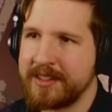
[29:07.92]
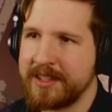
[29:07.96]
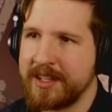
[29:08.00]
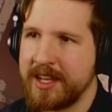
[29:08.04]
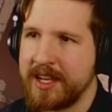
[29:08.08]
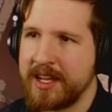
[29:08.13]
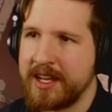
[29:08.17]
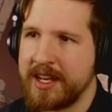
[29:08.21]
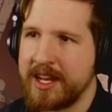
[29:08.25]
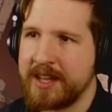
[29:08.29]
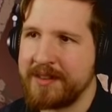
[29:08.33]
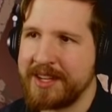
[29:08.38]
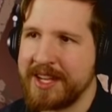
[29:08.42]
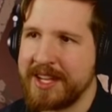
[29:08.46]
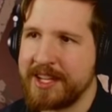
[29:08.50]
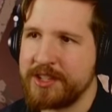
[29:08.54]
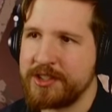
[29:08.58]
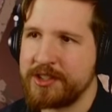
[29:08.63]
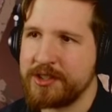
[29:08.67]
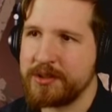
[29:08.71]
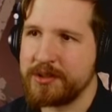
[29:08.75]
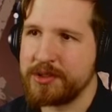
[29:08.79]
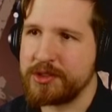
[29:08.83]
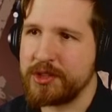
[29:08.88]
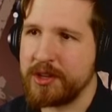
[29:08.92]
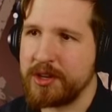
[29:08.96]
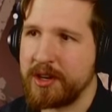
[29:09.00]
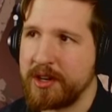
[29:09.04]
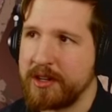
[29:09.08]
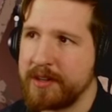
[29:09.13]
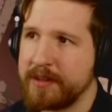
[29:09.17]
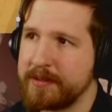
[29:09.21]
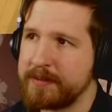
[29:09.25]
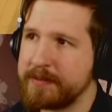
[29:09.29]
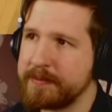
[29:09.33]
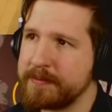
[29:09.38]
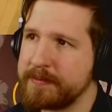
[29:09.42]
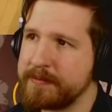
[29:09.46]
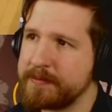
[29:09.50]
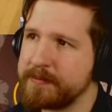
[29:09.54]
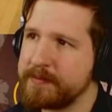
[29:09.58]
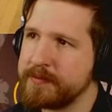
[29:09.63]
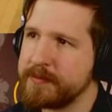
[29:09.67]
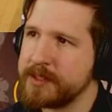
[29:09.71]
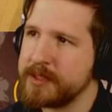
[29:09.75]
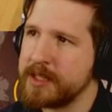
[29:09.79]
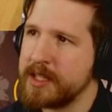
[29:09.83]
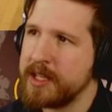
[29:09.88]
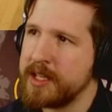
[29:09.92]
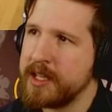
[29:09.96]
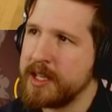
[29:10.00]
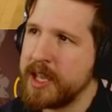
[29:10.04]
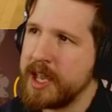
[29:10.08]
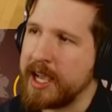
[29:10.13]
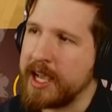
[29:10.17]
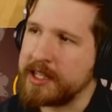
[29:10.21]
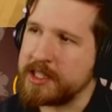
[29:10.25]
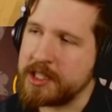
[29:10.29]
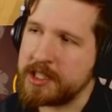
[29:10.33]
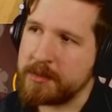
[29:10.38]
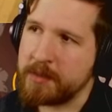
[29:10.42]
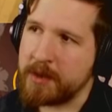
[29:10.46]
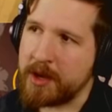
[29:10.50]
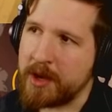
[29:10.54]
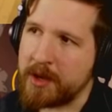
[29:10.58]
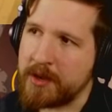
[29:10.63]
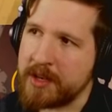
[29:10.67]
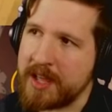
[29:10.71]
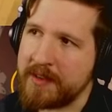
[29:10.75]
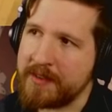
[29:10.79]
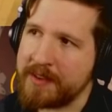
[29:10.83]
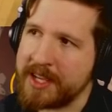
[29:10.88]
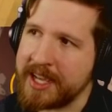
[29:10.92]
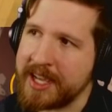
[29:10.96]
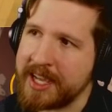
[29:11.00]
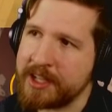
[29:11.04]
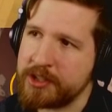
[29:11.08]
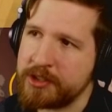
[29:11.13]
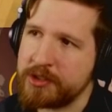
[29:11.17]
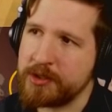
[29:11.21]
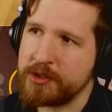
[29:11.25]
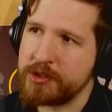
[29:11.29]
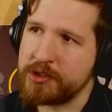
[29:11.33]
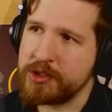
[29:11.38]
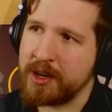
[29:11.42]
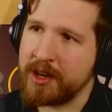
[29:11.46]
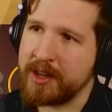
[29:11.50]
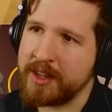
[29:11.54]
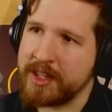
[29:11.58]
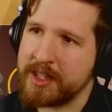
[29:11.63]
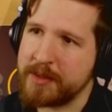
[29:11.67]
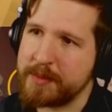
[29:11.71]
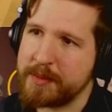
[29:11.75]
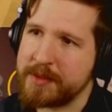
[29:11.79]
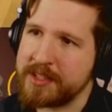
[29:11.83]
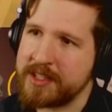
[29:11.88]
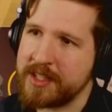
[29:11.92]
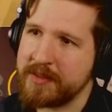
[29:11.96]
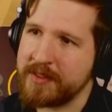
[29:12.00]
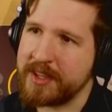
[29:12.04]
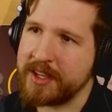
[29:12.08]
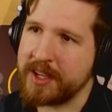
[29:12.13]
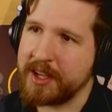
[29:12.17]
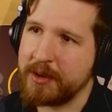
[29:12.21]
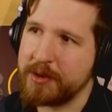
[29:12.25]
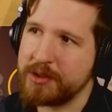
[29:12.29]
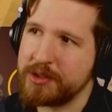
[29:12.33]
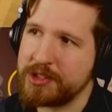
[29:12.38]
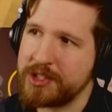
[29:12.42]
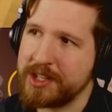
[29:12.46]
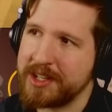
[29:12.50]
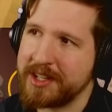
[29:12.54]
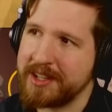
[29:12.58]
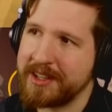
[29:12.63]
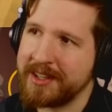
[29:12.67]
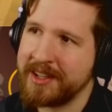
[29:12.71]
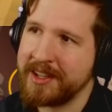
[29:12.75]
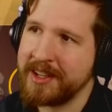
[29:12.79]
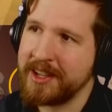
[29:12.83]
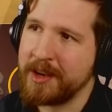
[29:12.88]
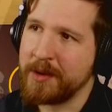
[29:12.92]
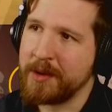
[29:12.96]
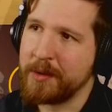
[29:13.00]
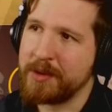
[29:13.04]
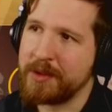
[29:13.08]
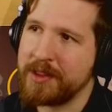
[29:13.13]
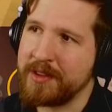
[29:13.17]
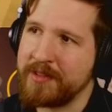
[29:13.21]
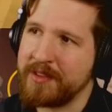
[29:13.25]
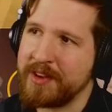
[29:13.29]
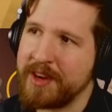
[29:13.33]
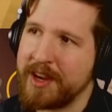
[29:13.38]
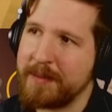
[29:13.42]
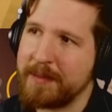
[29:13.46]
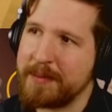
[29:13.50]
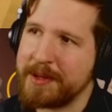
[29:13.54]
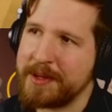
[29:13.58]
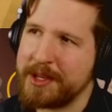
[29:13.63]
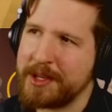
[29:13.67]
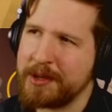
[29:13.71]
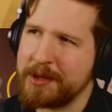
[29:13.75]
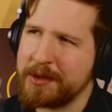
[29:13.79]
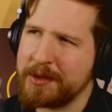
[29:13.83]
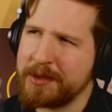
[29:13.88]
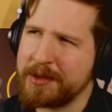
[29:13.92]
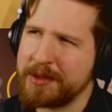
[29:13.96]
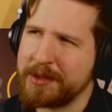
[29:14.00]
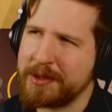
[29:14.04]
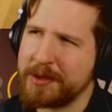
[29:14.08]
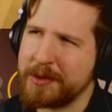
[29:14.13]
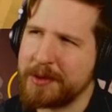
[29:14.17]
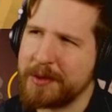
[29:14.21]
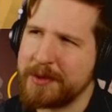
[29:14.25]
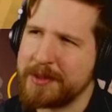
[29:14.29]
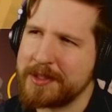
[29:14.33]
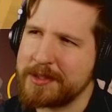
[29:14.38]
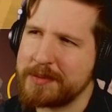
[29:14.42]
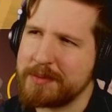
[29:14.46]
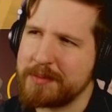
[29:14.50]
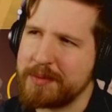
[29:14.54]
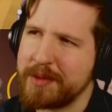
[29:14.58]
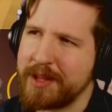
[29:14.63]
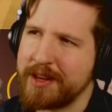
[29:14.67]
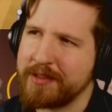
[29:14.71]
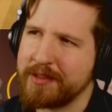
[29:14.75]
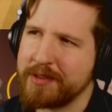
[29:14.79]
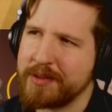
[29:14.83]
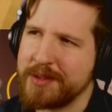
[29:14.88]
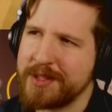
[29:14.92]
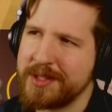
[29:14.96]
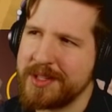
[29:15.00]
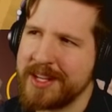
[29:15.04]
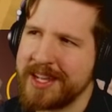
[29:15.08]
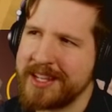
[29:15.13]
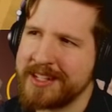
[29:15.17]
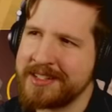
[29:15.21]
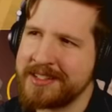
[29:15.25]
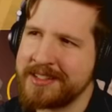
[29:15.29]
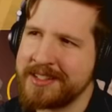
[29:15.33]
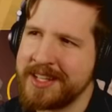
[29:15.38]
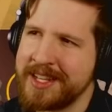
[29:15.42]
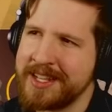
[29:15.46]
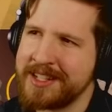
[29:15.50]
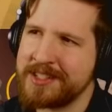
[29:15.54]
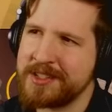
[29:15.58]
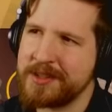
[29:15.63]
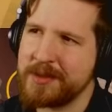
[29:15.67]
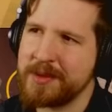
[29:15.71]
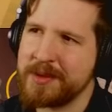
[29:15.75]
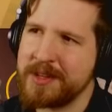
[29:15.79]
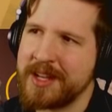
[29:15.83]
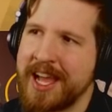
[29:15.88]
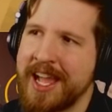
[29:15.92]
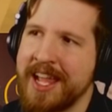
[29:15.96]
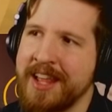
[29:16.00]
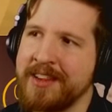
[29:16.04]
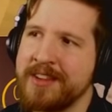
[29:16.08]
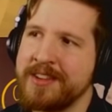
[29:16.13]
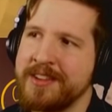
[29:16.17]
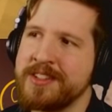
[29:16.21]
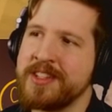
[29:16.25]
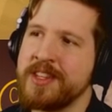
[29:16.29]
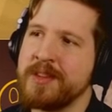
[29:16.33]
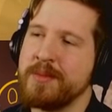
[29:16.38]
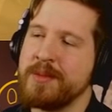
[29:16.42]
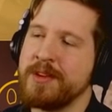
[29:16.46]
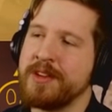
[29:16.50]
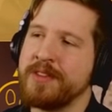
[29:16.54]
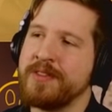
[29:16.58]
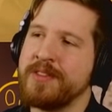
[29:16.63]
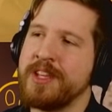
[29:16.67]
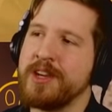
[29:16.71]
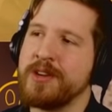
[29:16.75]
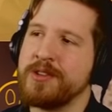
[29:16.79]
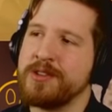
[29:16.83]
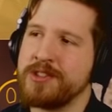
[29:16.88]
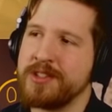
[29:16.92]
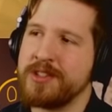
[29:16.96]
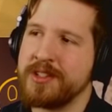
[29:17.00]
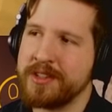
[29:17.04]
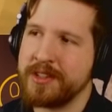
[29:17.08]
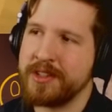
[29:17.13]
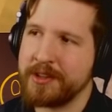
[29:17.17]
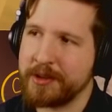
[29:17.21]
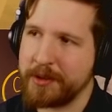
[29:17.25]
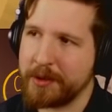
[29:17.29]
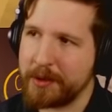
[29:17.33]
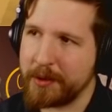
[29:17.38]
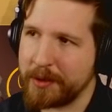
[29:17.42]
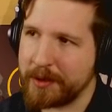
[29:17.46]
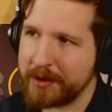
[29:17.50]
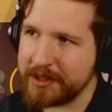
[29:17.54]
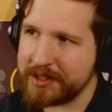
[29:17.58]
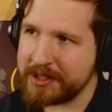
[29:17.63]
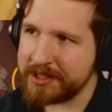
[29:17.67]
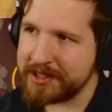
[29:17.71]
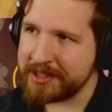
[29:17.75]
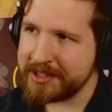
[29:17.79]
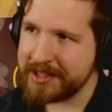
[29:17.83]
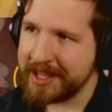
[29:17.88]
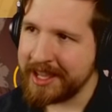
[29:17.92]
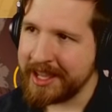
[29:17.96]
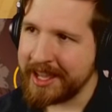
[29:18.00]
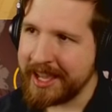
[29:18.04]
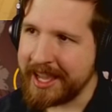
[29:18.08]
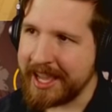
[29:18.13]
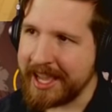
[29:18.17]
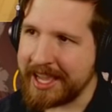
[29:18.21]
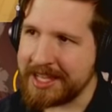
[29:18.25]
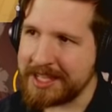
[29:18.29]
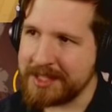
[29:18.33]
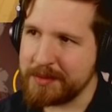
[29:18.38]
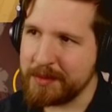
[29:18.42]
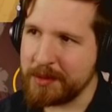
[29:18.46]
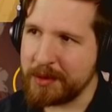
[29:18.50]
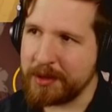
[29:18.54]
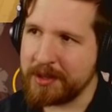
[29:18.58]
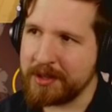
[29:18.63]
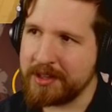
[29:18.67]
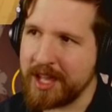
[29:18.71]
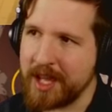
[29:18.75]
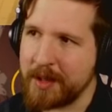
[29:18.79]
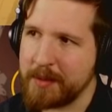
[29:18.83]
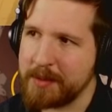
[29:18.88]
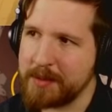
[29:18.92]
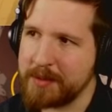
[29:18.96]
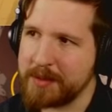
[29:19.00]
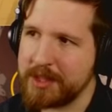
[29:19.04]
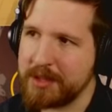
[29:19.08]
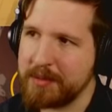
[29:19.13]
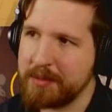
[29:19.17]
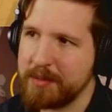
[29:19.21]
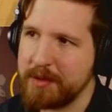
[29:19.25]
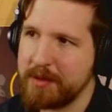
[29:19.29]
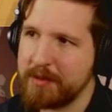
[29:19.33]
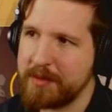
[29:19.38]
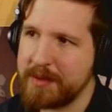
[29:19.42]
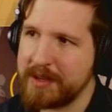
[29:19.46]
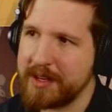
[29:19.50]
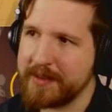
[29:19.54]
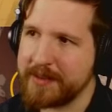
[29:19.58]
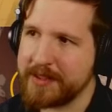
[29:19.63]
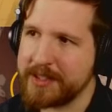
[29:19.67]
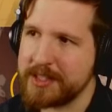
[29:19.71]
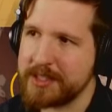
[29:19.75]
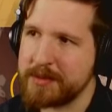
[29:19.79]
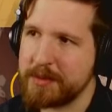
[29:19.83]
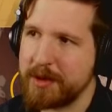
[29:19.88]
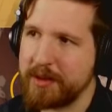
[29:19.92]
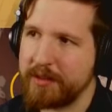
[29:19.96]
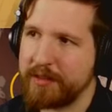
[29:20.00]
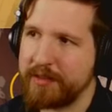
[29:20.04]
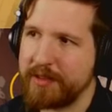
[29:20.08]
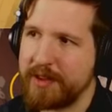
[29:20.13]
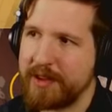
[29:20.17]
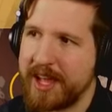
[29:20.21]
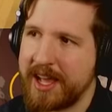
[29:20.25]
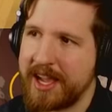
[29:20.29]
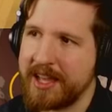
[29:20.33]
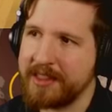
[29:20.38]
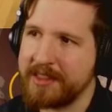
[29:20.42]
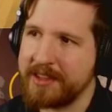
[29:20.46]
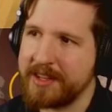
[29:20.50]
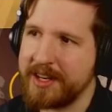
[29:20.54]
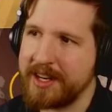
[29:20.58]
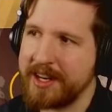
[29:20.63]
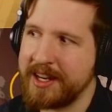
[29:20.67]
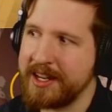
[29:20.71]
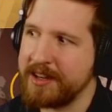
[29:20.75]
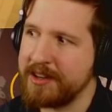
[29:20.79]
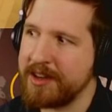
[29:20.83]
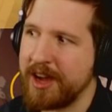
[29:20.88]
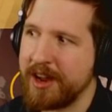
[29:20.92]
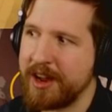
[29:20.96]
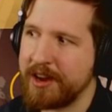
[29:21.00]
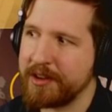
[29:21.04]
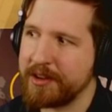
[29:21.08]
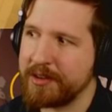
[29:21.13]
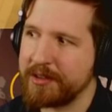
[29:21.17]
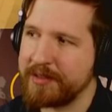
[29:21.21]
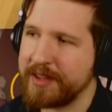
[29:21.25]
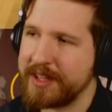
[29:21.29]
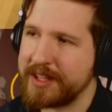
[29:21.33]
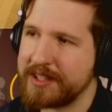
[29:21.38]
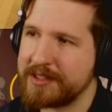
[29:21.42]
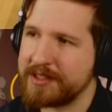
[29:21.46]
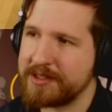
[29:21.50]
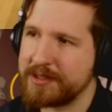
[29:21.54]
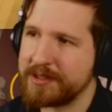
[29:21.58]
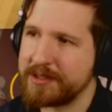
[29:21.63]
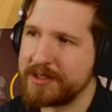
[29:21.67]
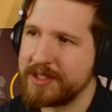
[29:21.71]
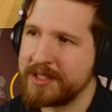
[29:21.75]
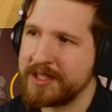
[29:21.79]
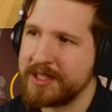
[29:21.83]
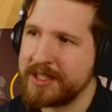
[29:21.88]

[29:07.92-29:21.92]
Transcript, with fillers: A navigational chart. It's a small navigational chart of the Pacific Ocean with a very peculiar course plotted from the United States to an island in the middle of the ocean. The course has more in common with the movement of a small fly than any nautical vessel.